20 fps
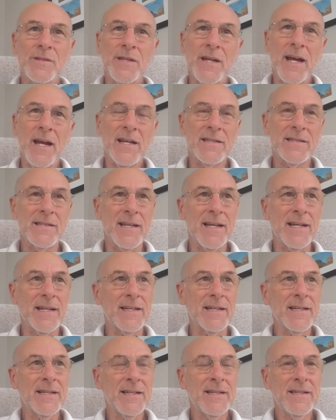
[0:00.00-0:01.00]
guys
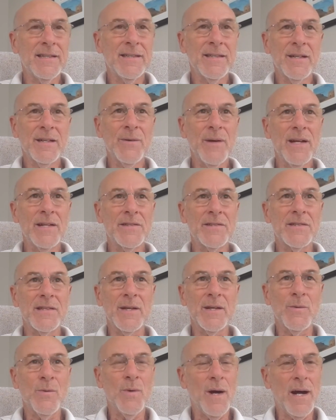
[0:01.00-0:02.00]
like the great
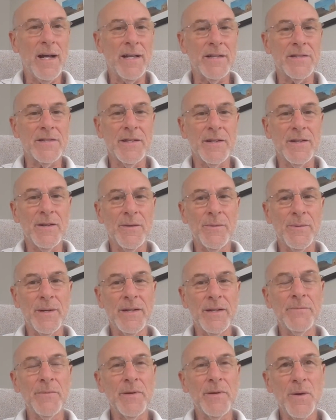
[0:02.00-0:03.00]
Slick Watts,
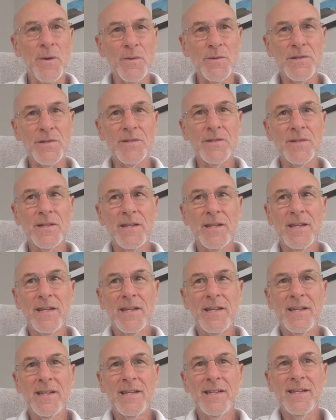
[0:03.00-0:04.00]
when those
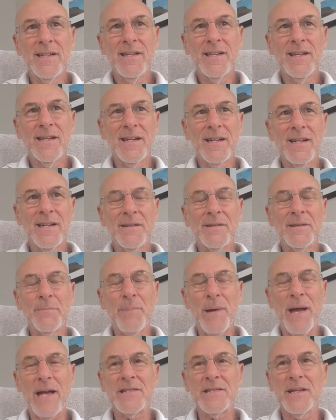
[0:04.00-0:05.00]
the
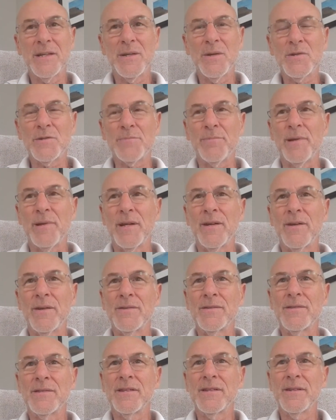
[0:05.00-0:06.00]
passing of those
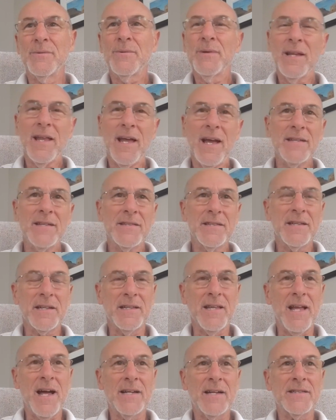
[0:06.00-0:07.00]
players, you realize that the
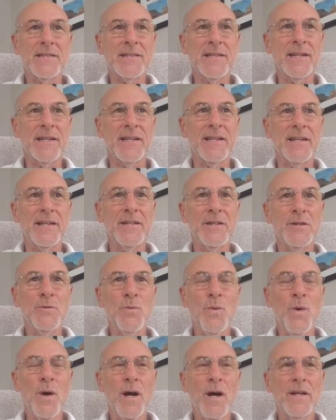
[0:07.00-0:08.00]
clock's ticking, and you
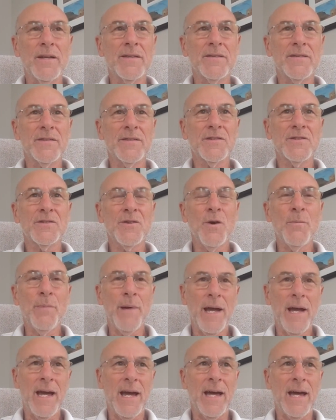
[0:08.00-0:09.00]
want so
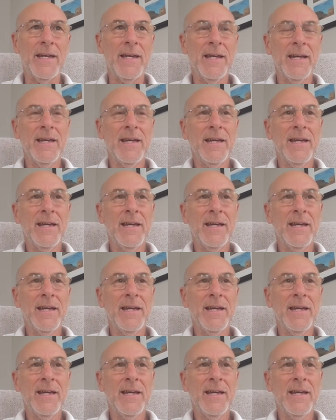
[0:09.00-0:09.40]
bad